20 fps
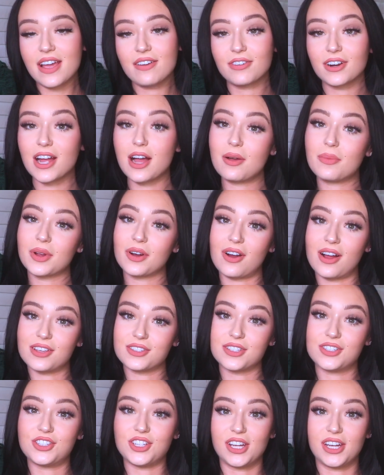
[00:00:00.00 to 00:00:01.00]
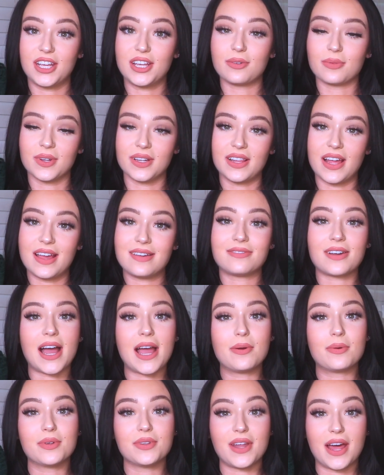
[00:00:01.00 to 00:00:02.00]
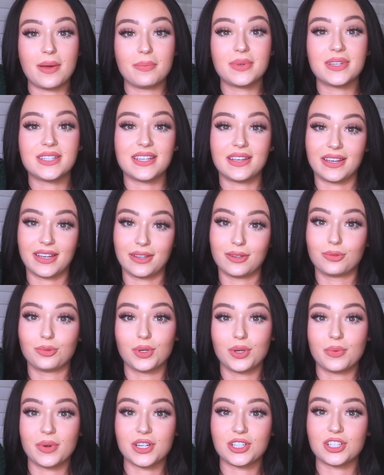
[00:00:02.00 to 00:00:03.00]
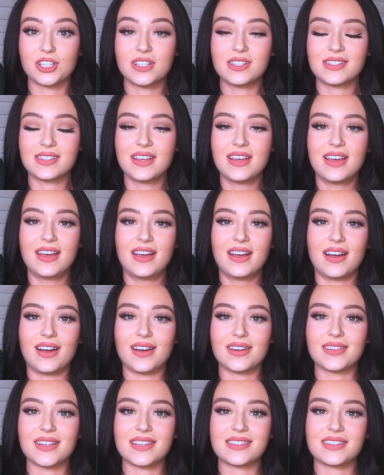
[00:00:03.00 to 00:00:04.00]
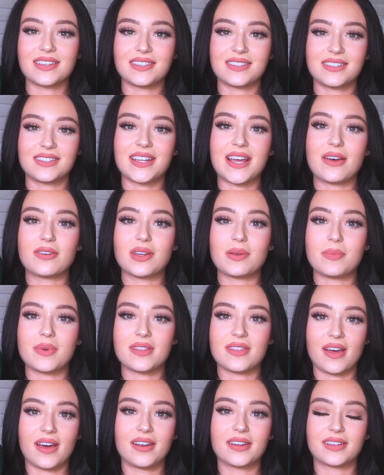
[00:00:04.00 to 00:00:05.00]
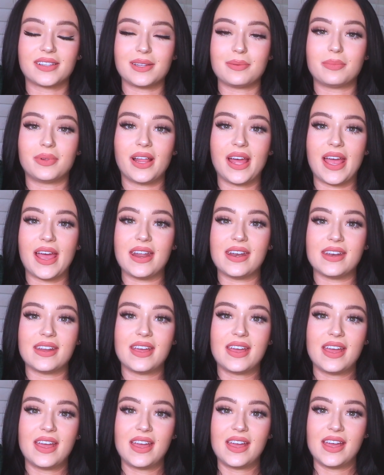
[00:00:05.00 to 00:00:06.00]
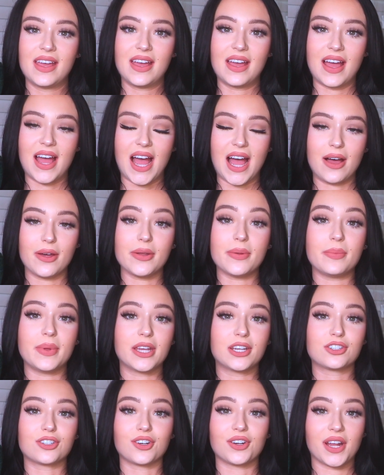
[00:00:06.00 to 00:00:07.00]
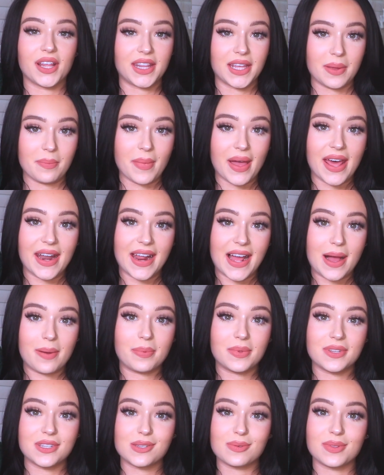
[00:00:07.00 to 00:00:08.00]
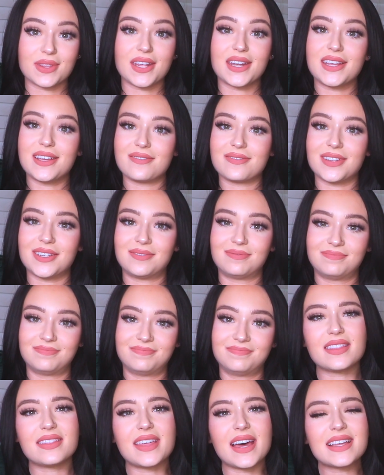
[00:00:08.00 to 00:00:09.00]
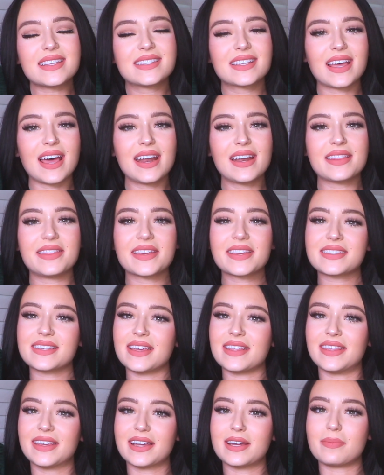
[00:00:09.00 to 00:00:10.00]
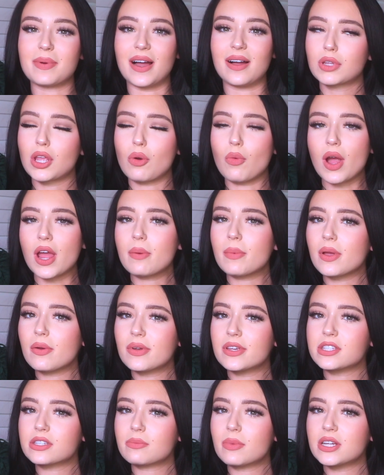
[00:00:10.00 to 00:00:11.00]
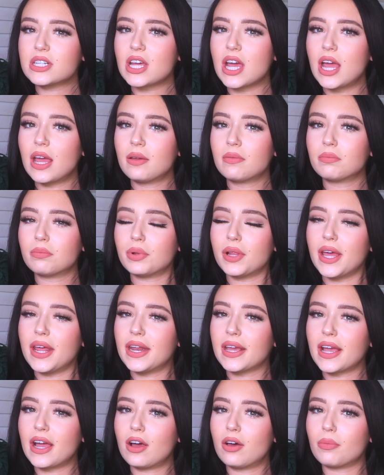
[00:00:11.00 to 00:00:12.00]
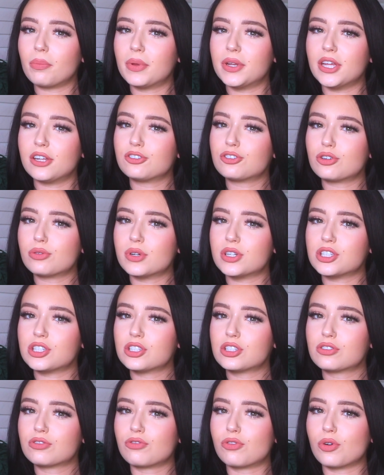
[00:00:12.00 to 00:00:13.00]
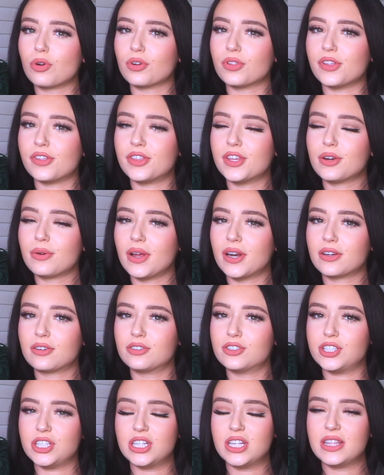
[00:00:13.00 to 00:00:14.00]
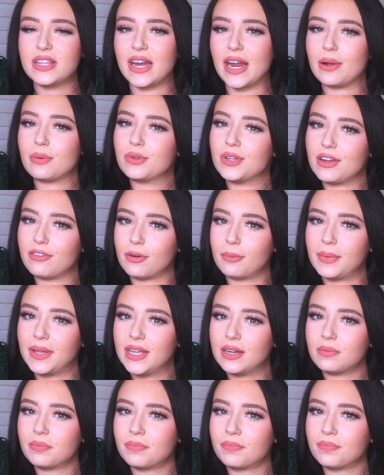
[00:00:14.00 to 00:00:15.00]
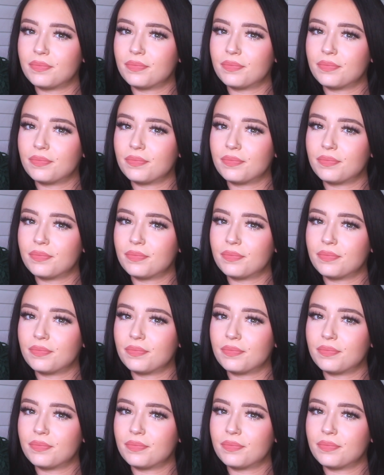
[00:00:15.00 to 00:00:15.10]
ever come across a genie in real life, I will not be taking free wishes unless I sit down and methodically plan how to make sure nothing bad happens with any of them. That's the kind of things I think about. Why am I wasting my time planning out potential wishes for the theoretical genie that I will never meet?